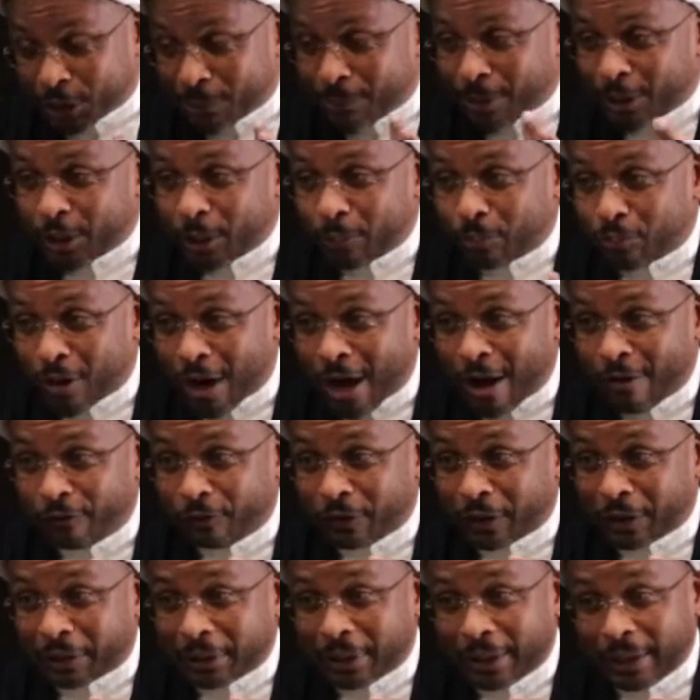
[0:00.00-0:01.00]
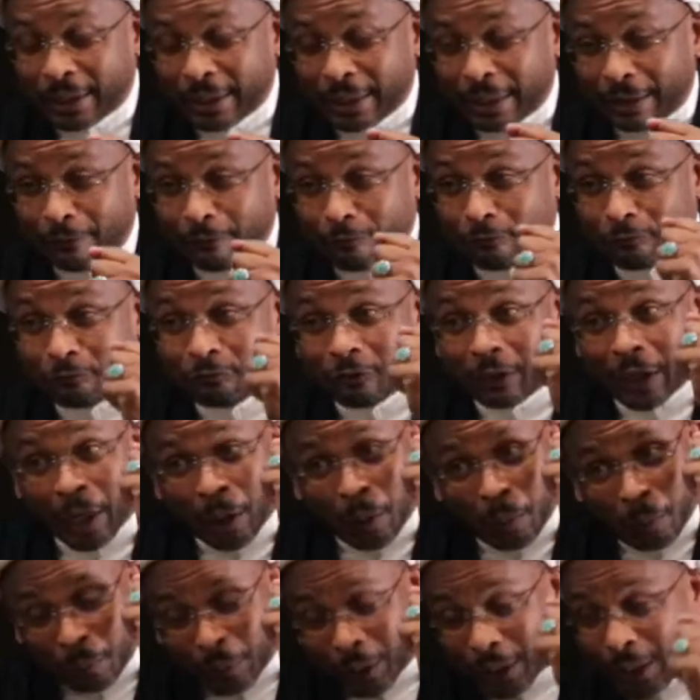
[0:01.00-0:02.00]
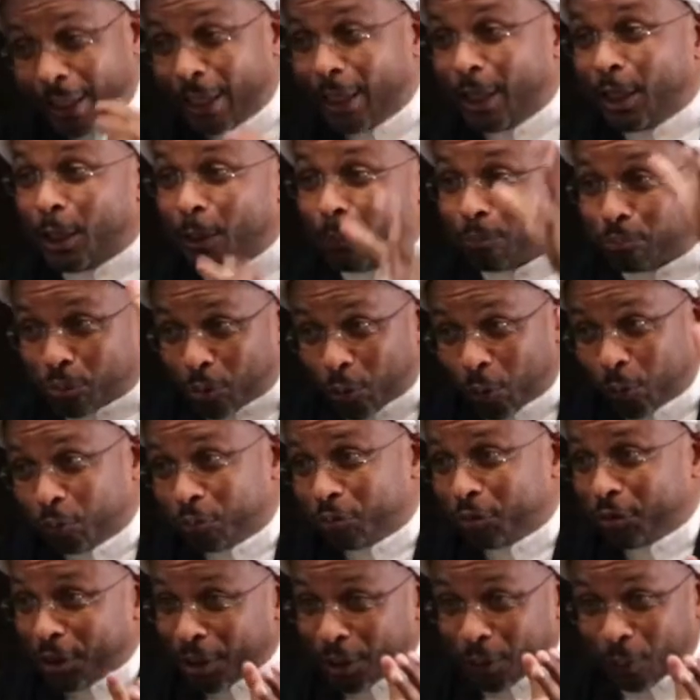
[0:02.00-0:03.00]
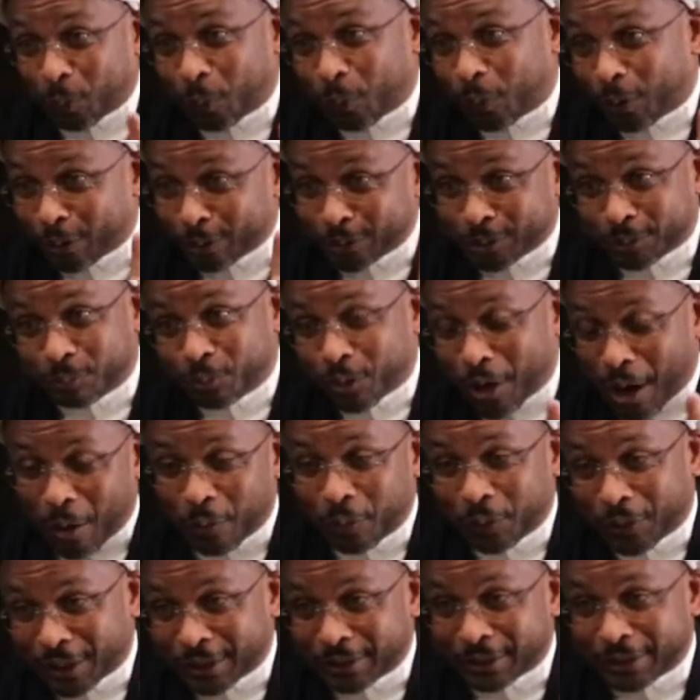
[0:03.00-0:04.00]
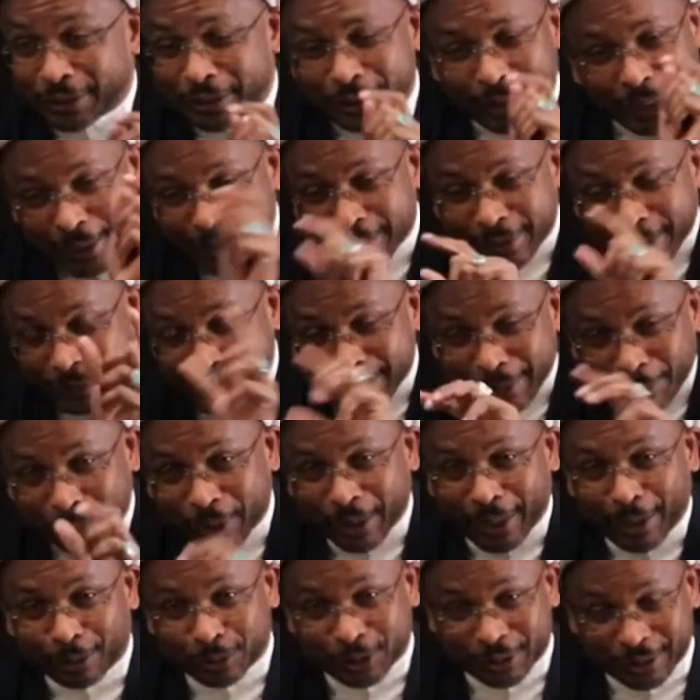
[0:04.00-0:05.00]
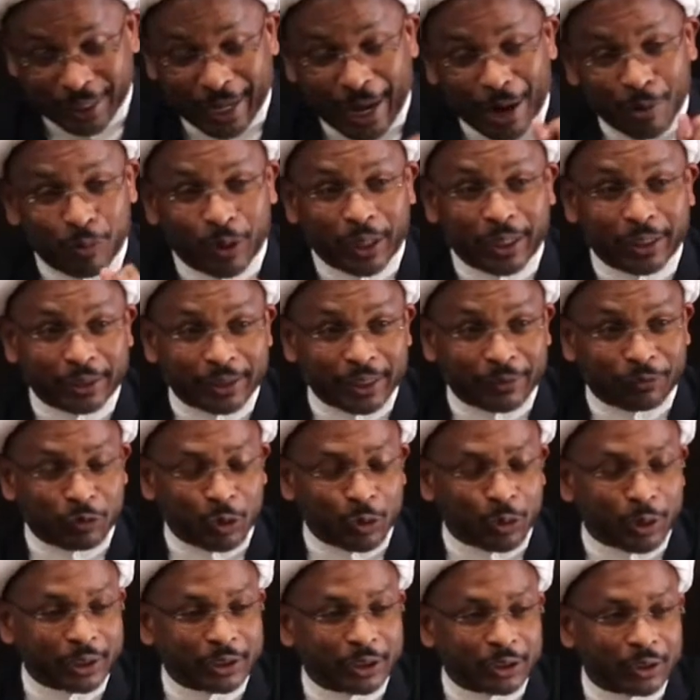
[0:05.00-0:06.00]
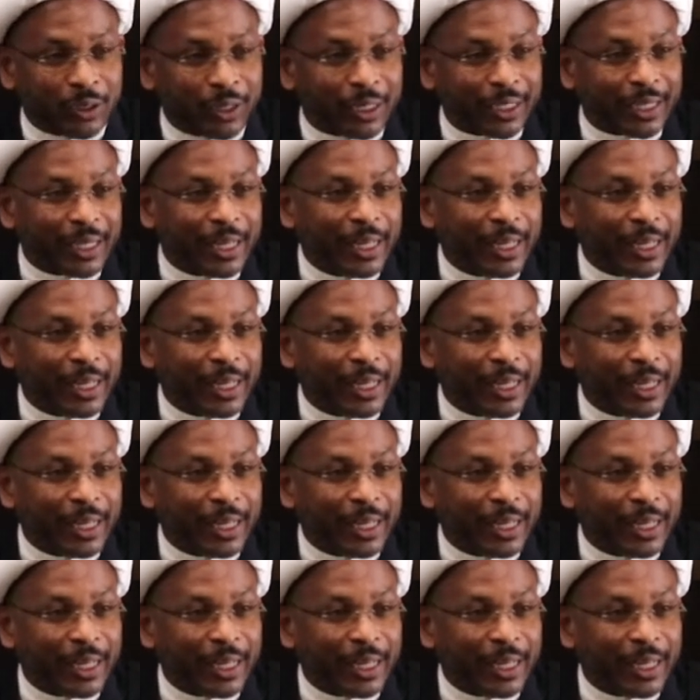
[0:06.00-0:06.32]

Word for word: about the prophet, very inappropriate words Muawiyah says. Then he says something else that I wanted to focus on.